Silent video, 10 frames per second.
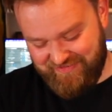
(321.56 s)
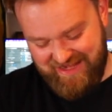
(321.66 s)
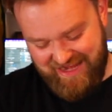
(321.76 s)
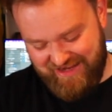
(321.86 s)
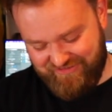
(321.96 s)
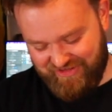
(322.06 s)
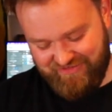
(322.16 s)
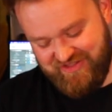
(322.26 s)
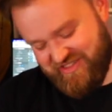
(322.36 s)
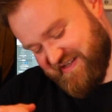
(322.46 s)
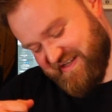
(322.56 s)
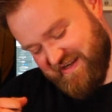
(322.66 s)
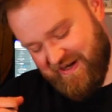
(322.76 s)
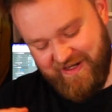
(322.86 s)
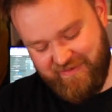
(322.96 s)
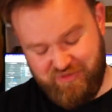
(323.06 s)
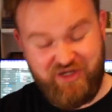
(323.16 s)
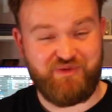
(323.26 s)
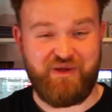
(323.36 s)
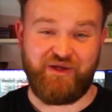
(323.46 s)
we have obviously our
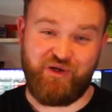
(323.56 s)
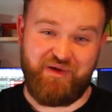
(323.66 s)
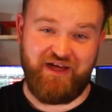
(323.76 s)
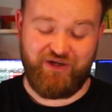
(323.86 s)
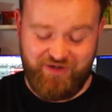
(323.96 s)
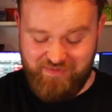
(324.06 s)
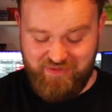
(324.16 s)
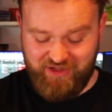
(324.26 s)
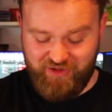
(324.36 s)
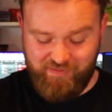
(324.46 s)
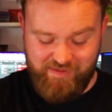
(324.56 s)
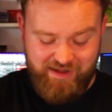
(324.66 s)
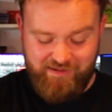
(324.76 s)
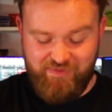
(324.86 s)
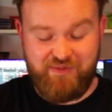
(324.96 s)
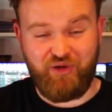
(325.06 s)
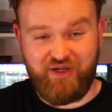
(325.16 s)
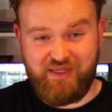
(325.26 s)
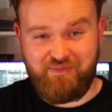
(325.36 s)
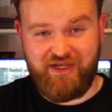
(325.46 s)
bridge pickup and our neck pickup. You put it
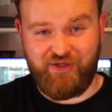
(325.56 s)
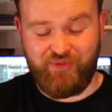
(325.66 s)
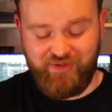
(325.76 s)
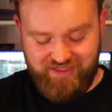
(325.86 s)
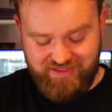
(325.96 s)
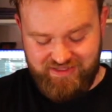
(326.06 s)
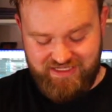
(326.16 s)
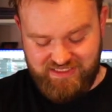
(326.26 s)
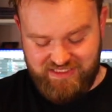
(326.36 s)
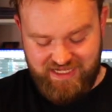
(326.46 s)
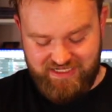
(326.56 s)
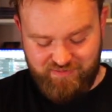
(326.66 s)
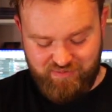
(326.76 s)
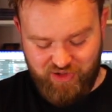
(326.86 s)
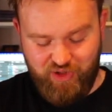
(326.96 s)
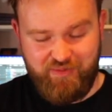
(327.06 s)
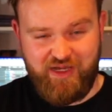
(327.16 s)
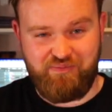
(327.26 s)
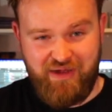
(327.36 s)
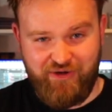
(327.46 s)
in the middle, these then become
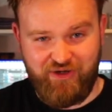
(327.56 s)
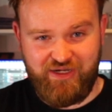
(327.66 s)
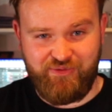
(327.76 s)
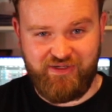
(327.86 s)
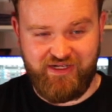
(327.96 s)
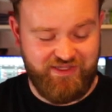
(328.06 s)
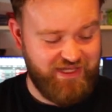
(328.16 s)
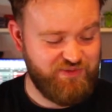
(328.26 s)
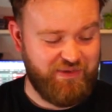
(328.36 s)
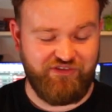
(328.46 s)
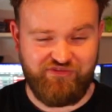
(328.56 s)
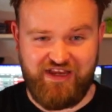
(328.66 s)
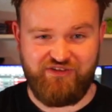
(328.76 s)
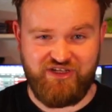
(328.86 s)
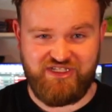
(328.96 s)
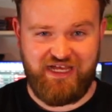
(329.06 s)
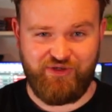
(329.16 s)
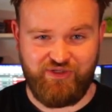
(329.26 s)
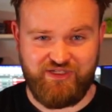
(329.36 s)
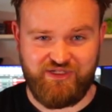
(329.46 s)
in parallel, and that's my favourite sound
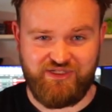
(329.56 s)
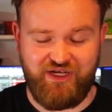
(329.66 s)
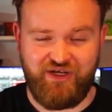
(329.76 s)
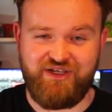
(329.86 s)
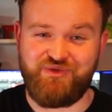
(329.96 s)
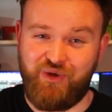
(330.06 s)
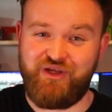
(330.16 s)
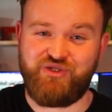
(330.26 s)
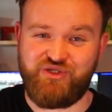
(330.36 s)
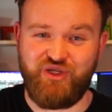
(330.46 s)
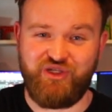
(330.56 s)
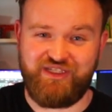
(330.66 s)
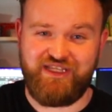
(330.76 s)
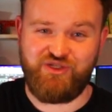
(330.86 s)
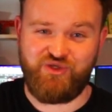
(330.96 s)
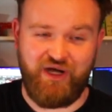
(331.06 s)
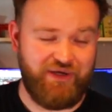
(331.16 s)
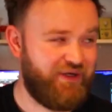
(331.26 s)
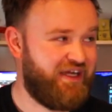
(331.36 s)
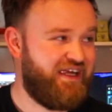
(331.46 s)
on this guitar. It's what you just heard in the intro,
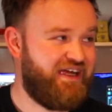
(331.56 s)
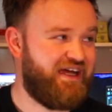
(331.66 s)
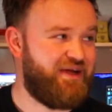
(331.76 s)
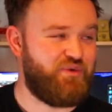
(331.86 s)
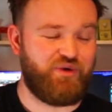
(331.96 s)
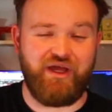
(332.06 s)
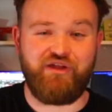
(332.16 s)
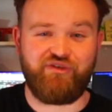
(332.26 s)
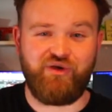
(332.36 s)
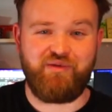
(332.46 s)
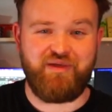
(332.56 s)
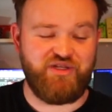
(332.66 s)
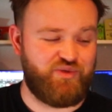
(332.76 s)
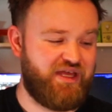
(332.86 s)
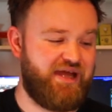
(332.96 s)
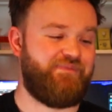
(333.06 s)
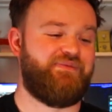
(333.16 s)
and we'll go through it a bit as we go.